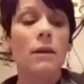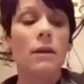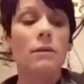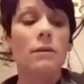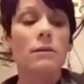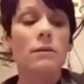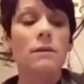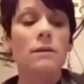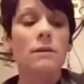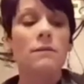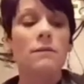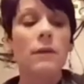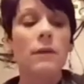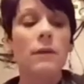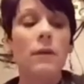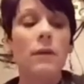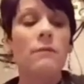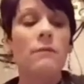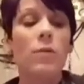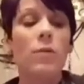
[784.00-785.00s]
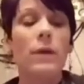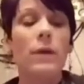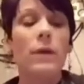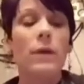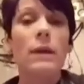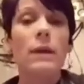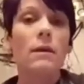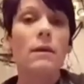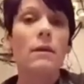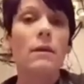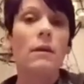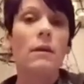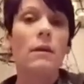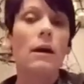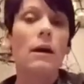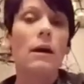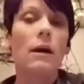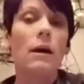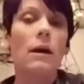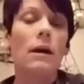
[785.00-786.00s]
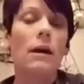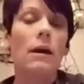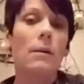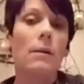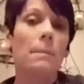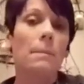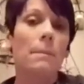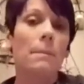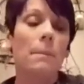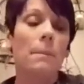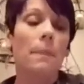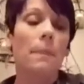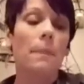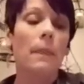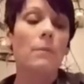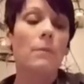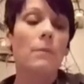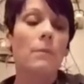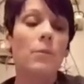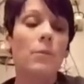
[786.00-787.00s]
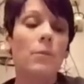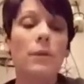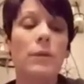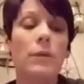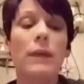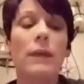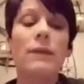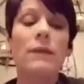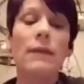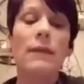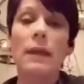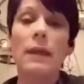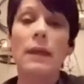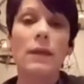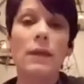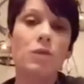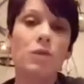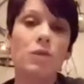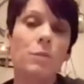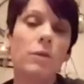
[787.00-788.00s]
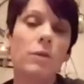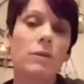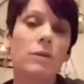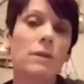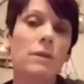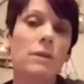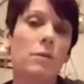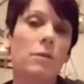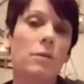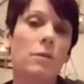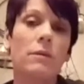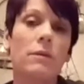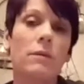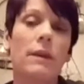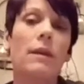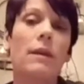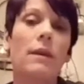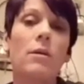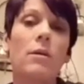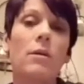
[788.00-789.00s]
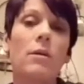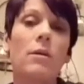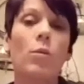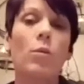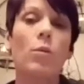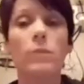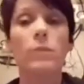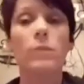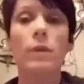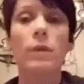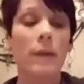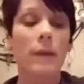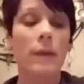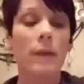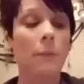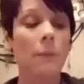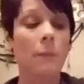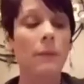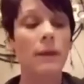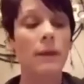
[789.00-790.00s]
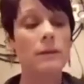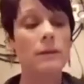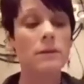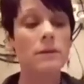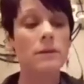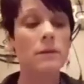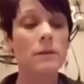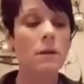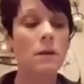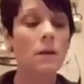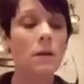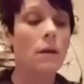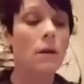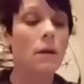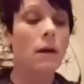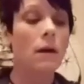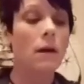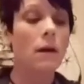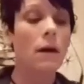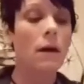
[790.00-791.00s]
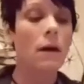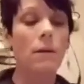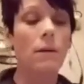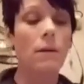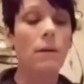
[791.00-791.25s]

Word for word: to fill a void, um, believing that each person or thing would bring me happiness. Um,